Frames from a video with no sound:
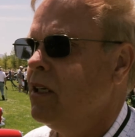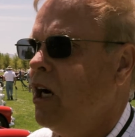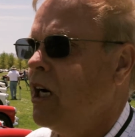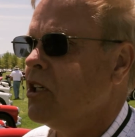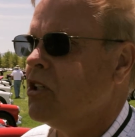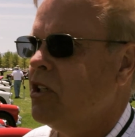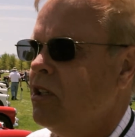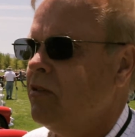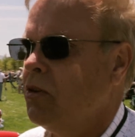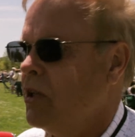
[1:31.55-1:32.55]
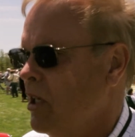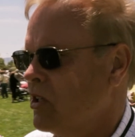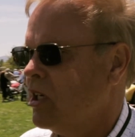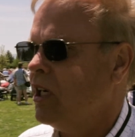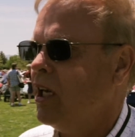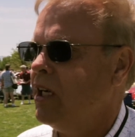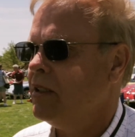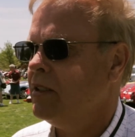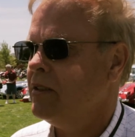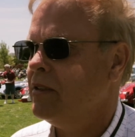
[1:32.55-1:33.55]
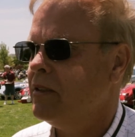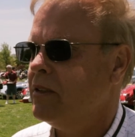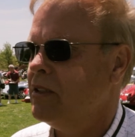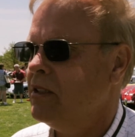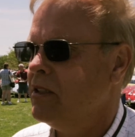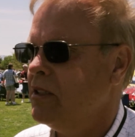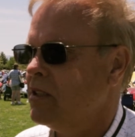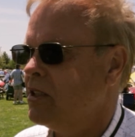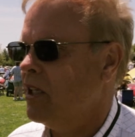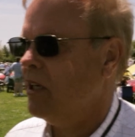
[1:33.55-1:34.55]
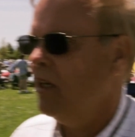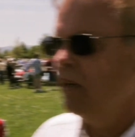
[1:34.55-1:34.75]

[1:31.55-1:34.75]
August of 2008. Okay. And you say it